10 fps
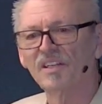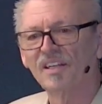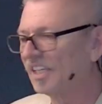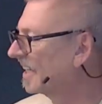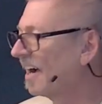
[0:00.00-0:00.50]

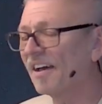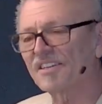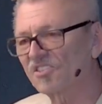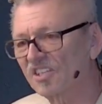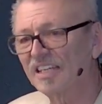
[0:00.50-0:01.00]
You got to
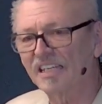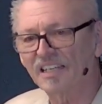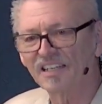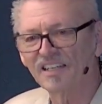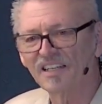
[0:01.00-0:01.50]
see
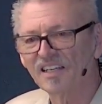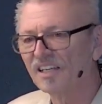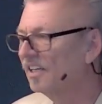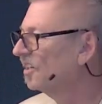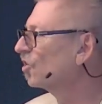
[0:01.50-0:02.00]

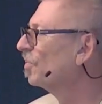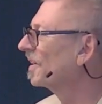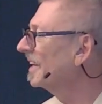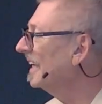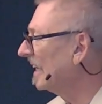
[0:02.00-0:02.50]
to
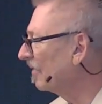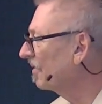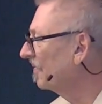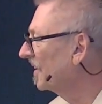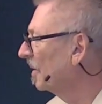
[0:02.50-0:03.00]
believe.
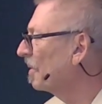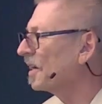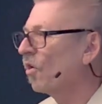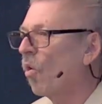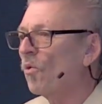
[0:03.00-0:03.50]
But
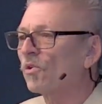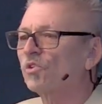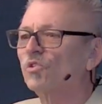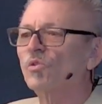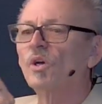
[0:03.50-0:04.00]
in order
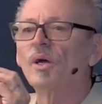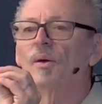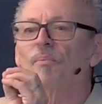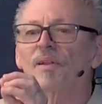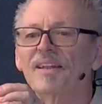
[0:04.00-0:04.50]
to
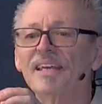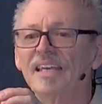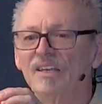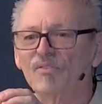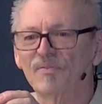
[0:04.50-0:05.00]

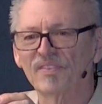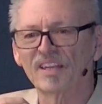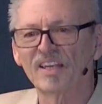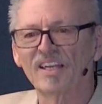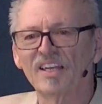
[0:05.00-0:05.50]
believe,
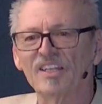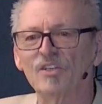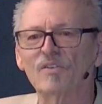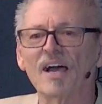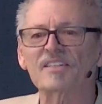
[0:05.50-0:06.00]

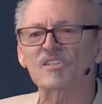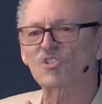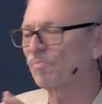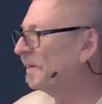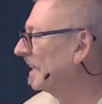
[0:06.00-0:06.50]
you've got to
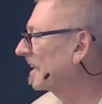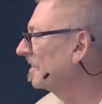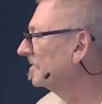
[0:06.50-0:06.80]
speak.